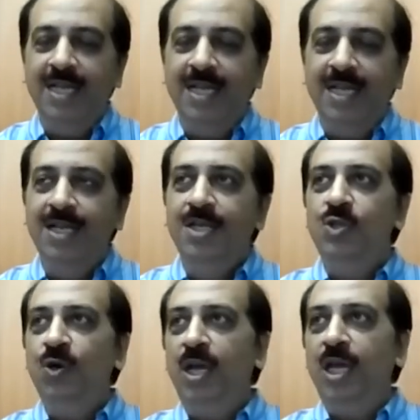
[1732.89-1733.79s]
So
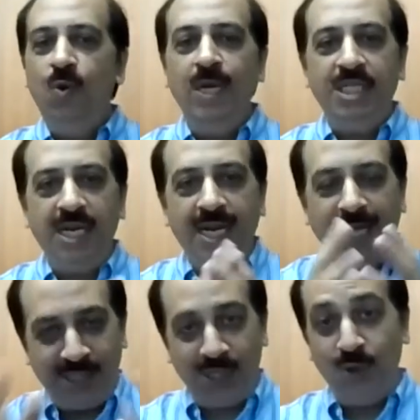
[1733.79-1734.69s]
innovation and
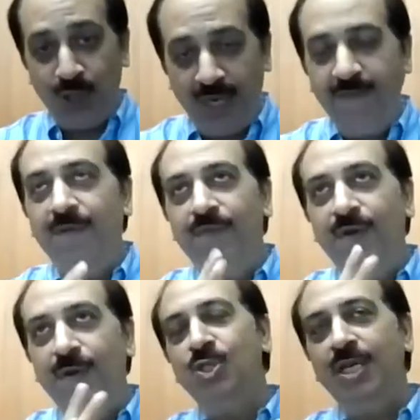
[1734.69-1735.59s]
execution, we have
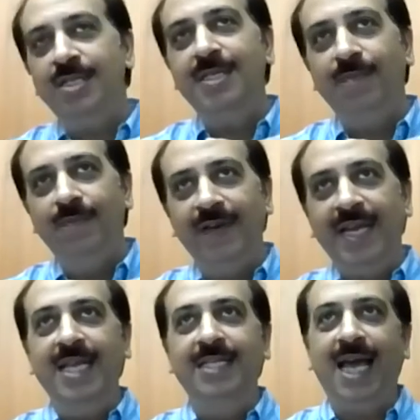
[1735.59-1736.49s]
demonstrated some
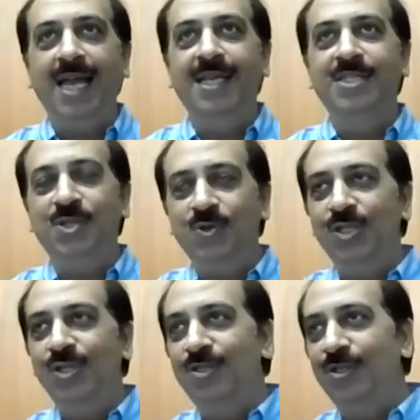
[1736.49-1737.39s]
very agile
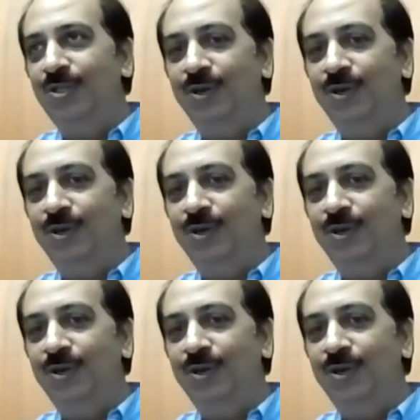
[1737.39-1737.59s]
executions also.